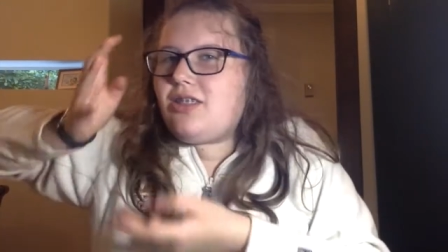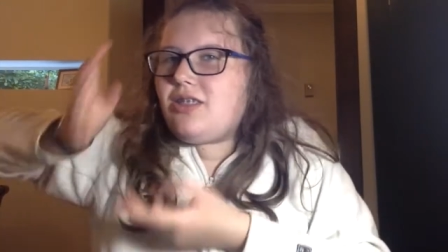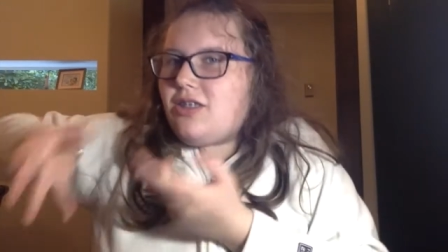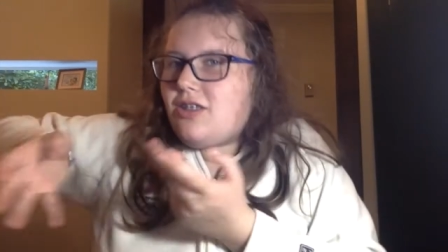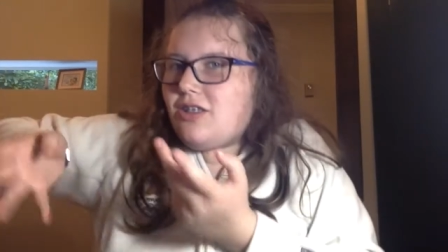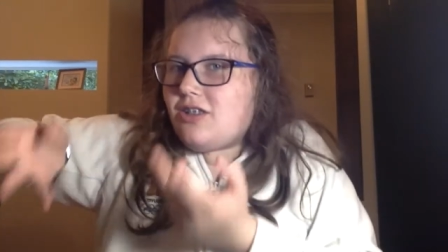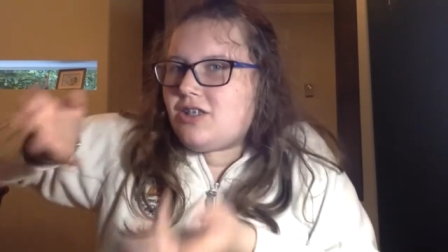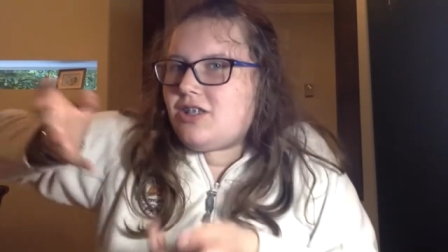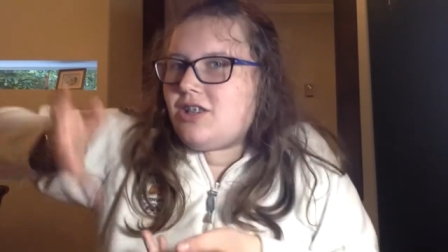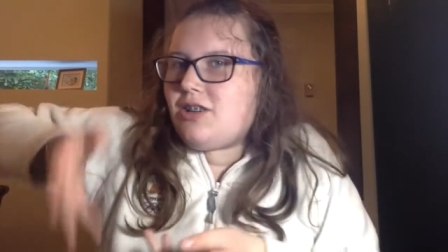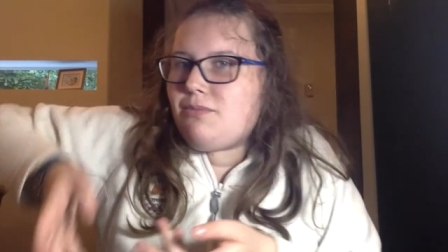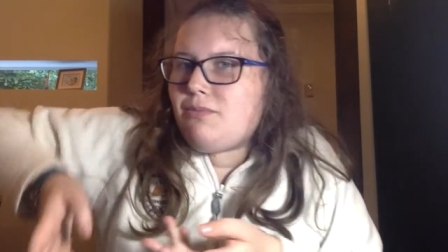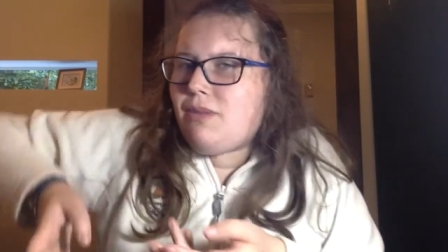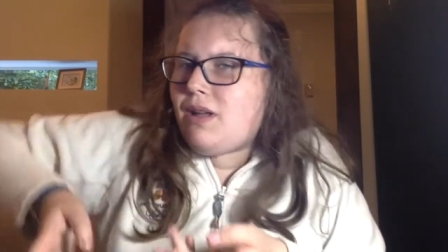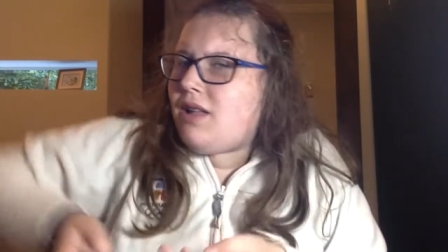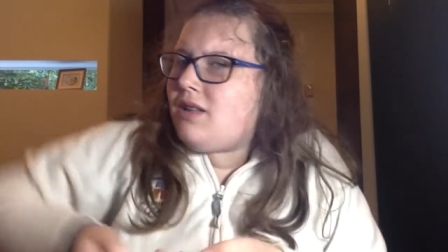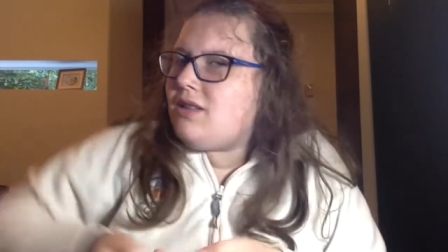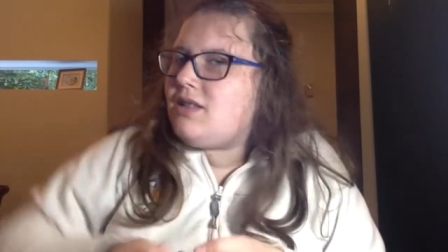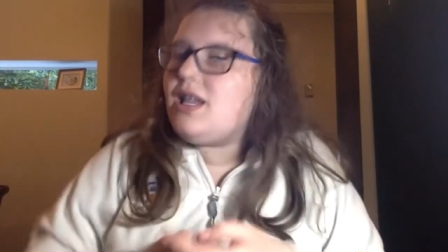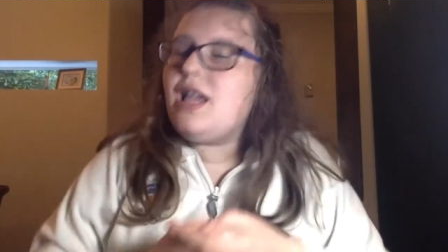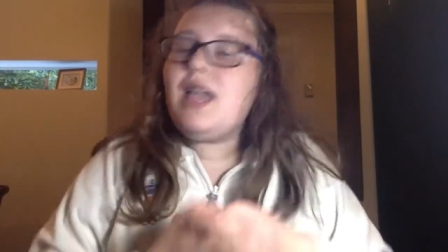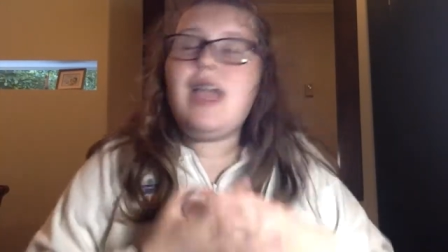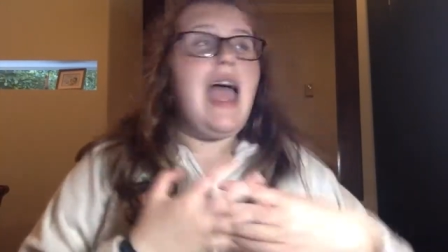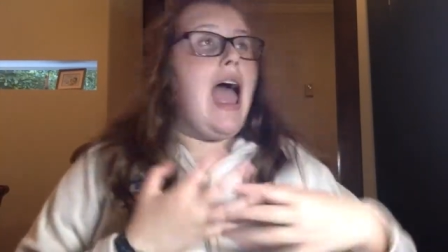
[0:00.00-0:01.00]
dessert
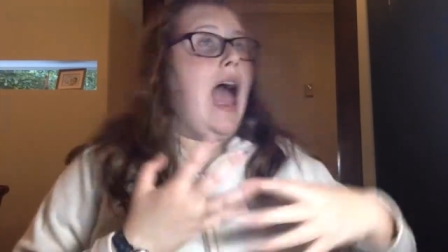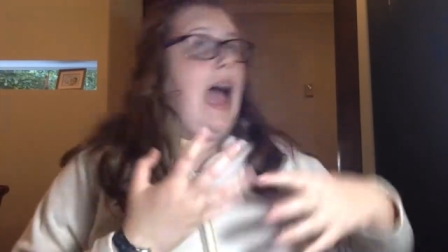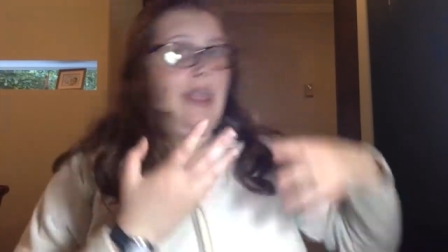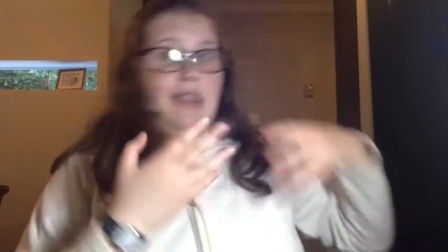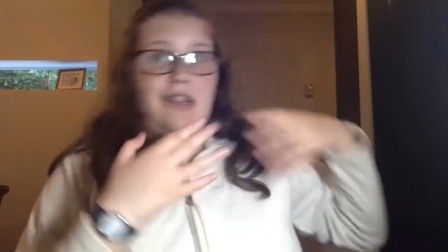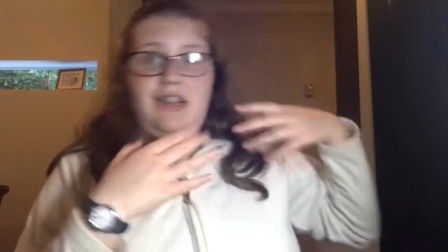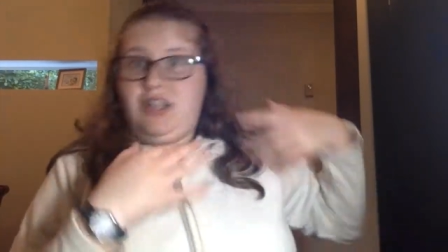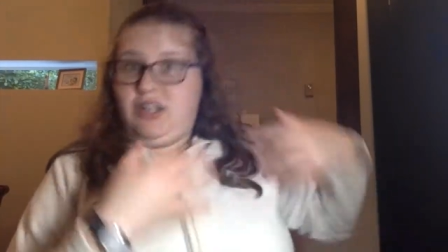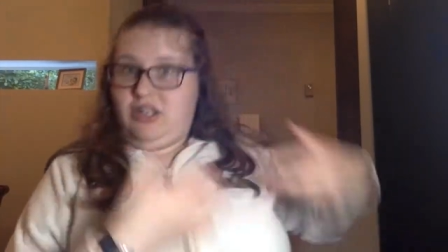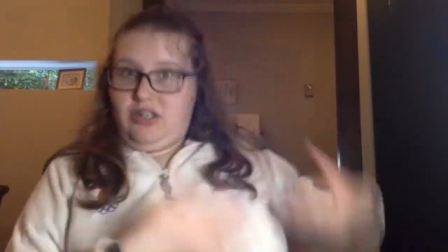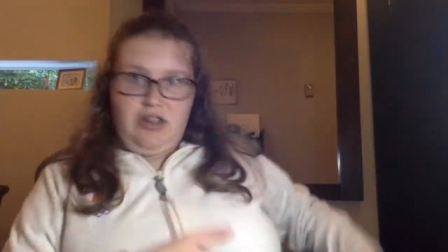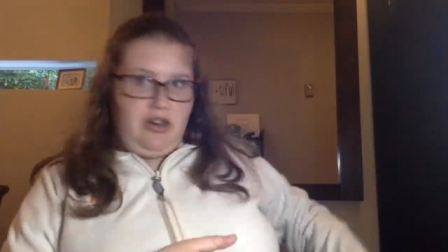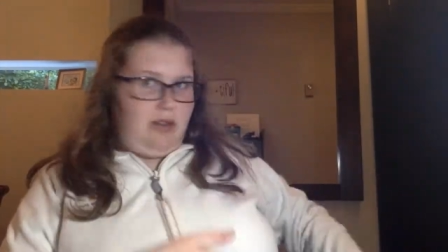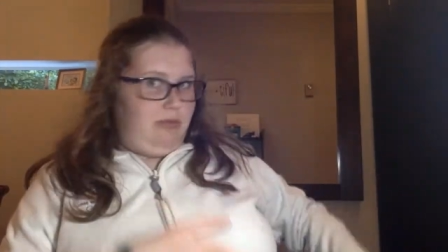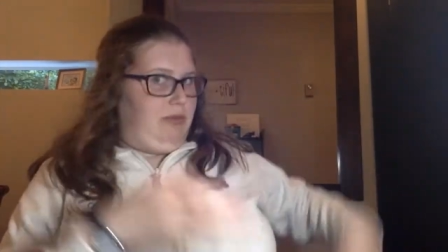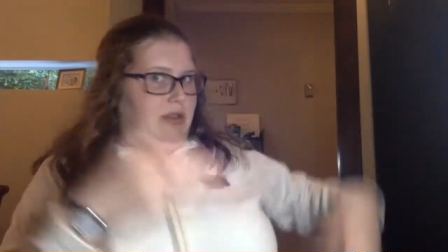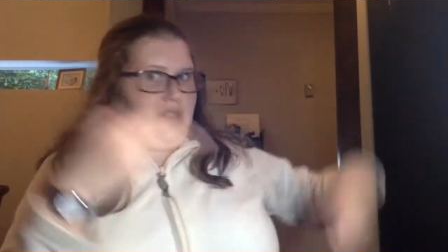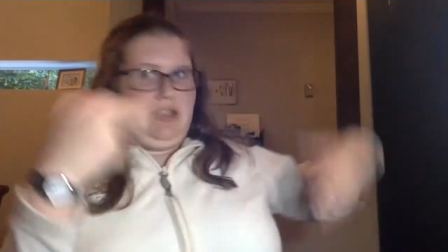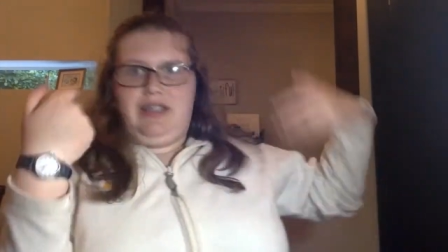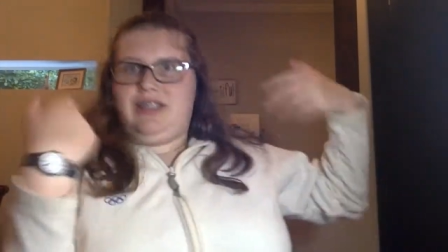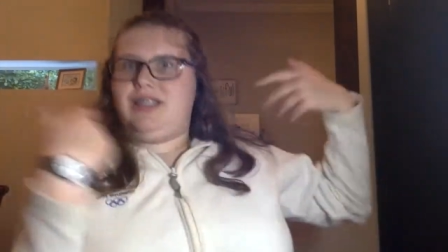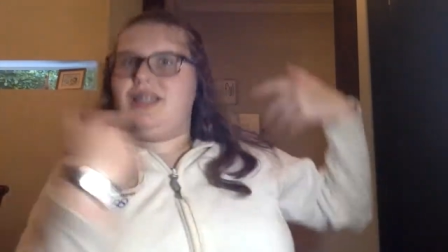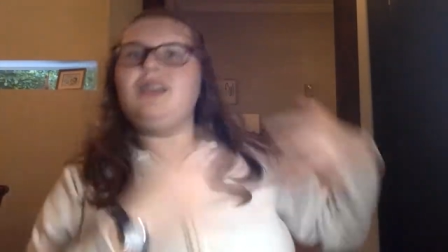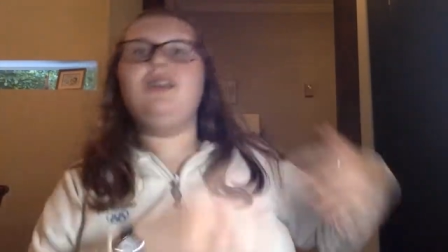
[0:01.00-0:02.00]
melts, and the dessert
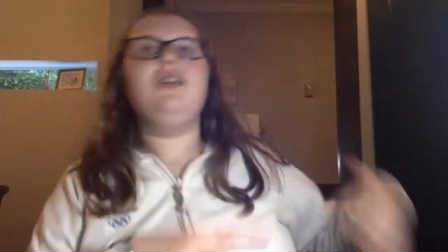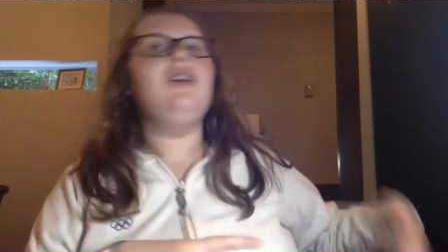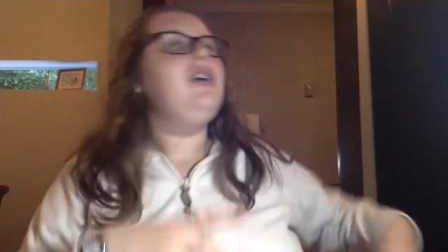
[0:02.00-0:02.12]
one's